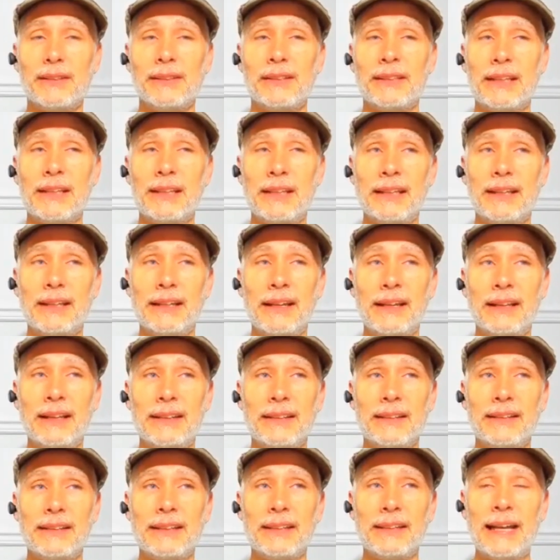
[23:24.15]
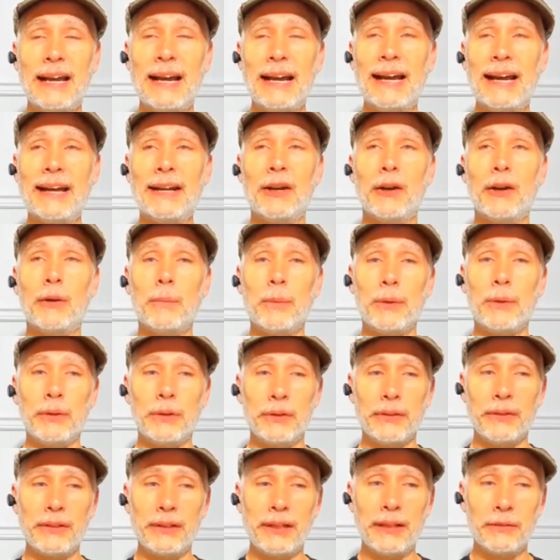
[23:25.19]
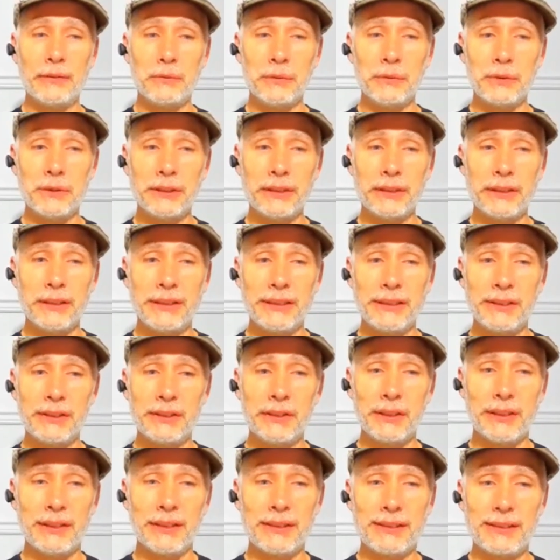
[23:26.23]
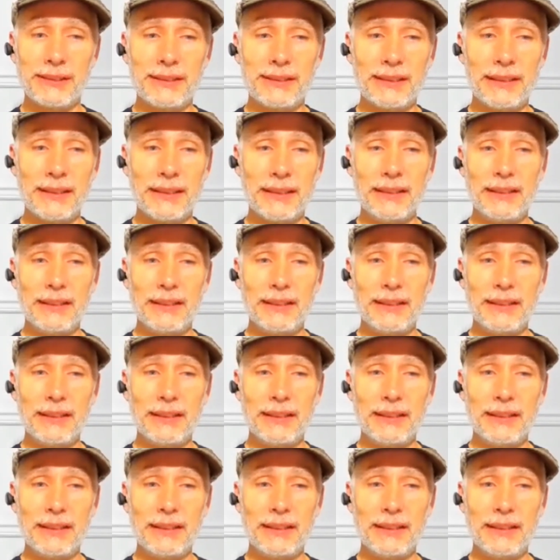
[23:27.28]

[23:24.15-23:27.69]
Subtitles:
the eye opener that really just